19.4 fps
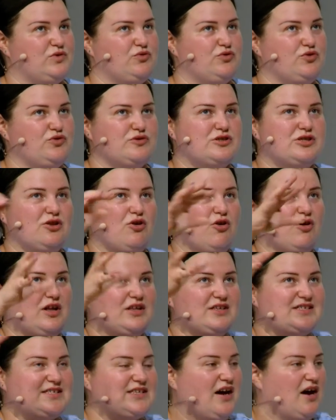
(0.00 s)
to use
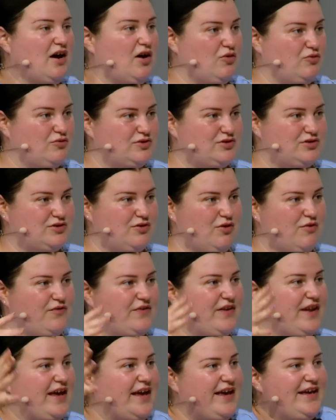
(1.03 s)
local sound
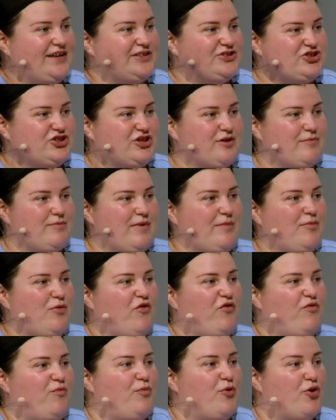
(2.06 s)
of nature, maybe
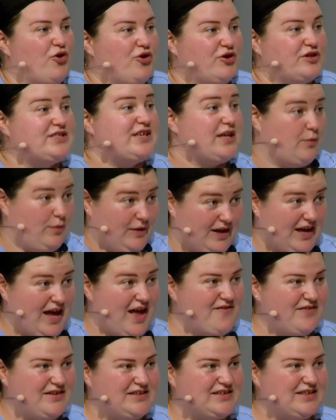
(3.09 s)
of birds, and we
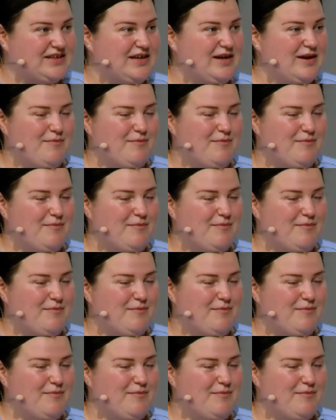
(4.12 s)
have it.